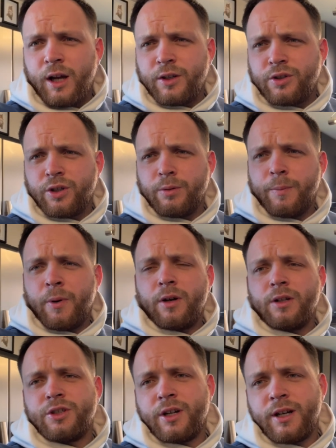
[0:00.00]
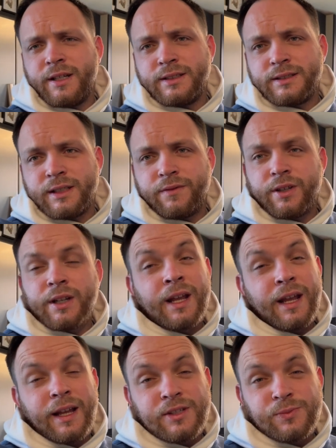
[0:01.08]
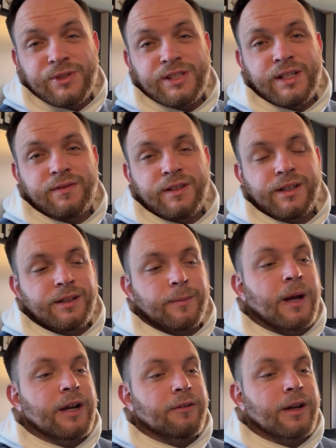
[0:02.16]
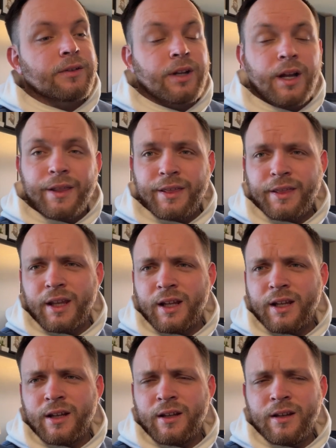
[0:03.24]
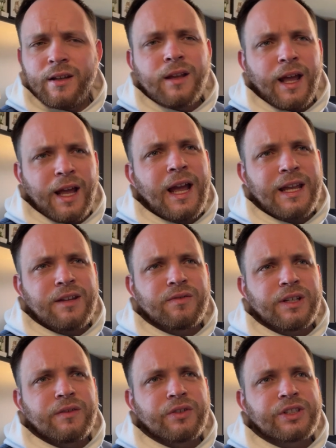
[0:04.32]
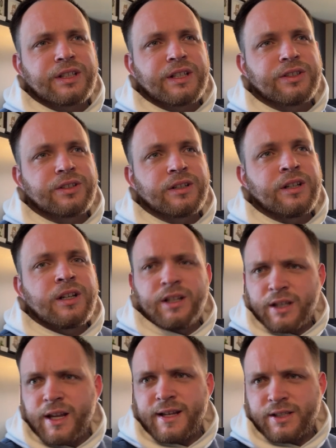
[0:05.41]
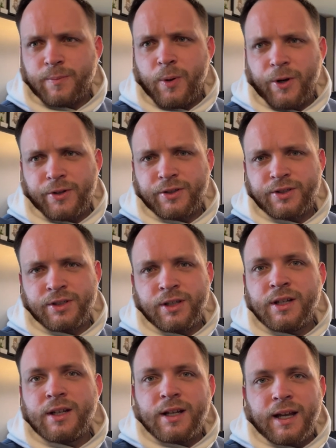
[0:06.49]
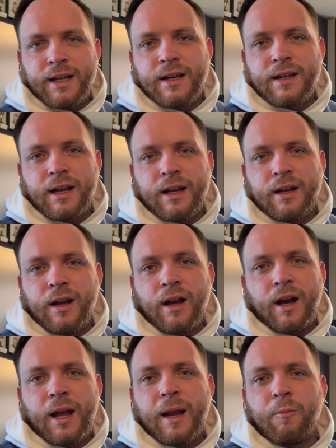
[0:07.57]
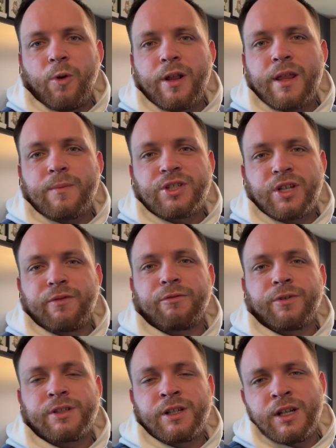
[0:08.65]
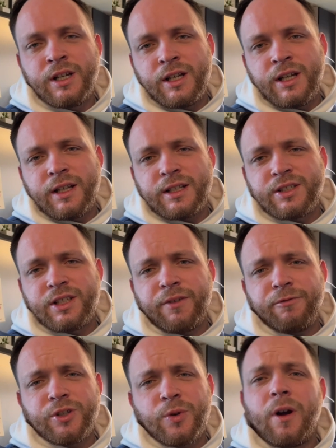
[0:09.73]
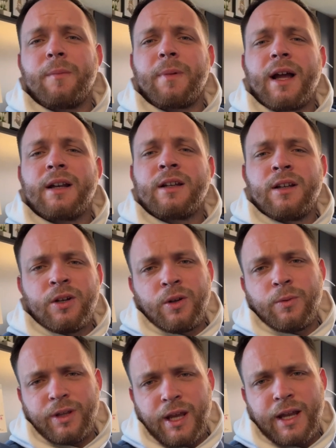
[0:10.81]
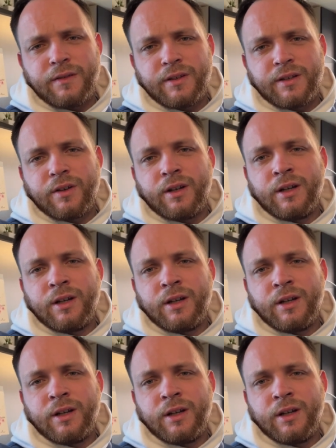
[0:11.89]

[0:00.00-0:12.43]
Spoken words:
I do apologize if you can hear some sniffling in the background. I think hay fever season is upon us. And I am one of them sufferers that suffers quite bad with hay fever.